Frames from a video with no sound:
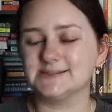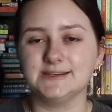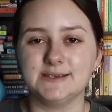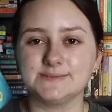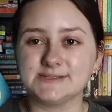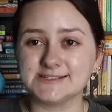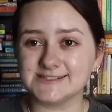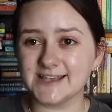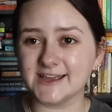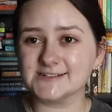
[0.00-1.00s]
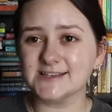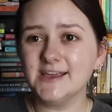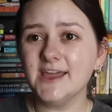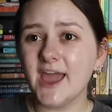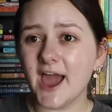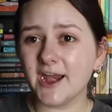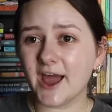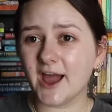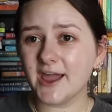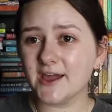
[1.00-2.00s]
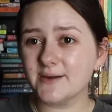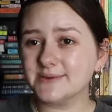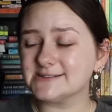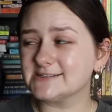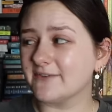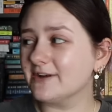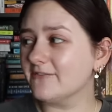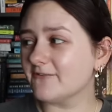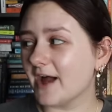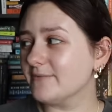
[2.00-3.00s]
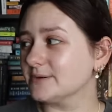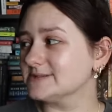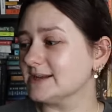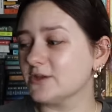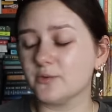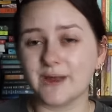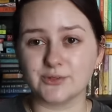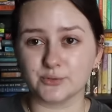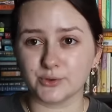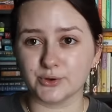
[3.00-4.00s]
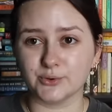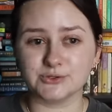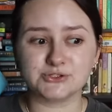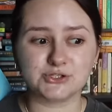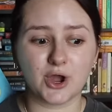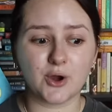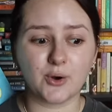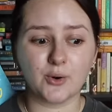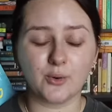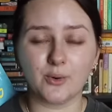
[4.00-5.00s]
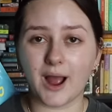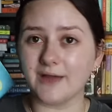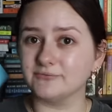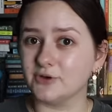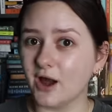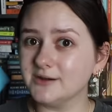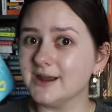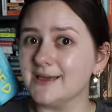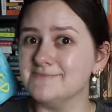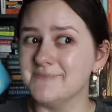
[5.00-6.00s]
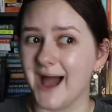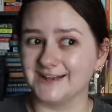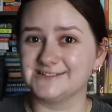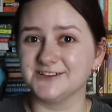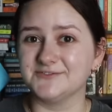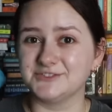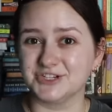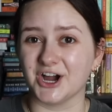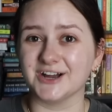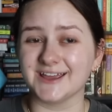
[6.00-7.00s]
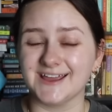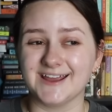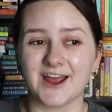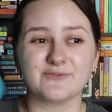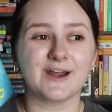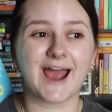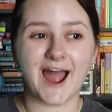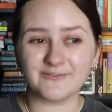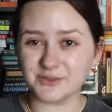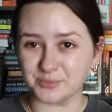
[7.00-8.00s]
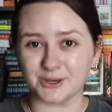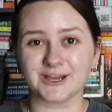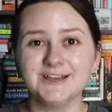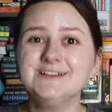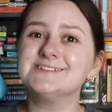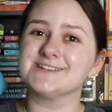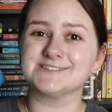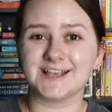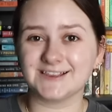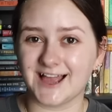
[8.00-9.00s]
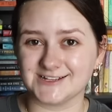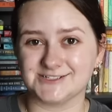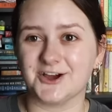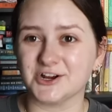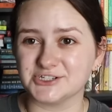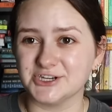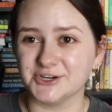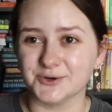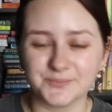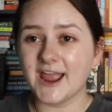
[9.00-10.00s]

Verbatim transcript: Sleeps Six, and I am seventy-five percent of the way through. So I've gotten a massive chunk in. I've read half the book since I last talked to you.